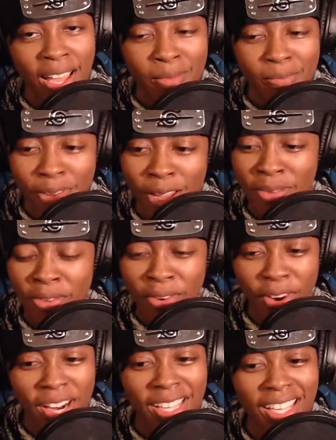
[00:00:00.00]
But before
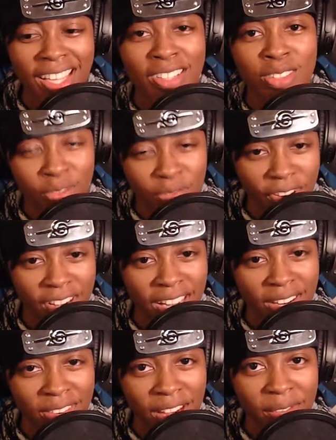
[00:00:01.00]
I get too far down the
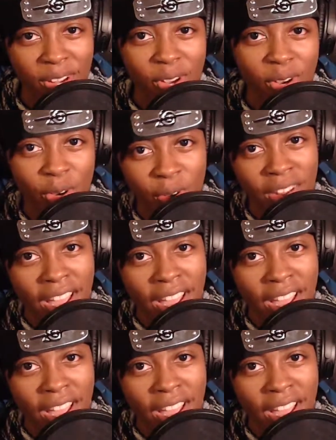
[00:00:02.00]
rabbit hole,